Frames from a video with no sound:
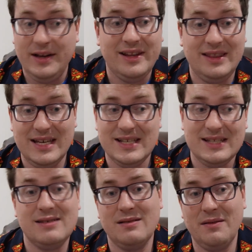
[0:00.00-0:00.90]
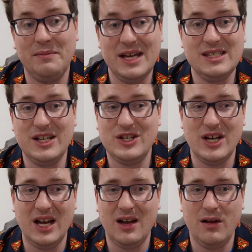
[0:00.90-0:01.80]
this message
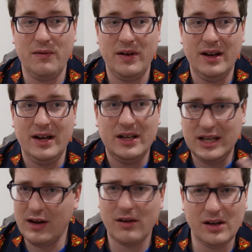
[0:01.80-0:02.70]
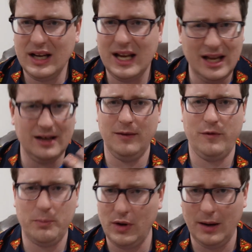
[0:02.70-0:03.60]
of tyranny and
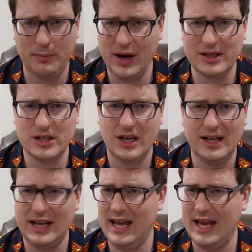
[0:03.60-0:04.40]
of oppression,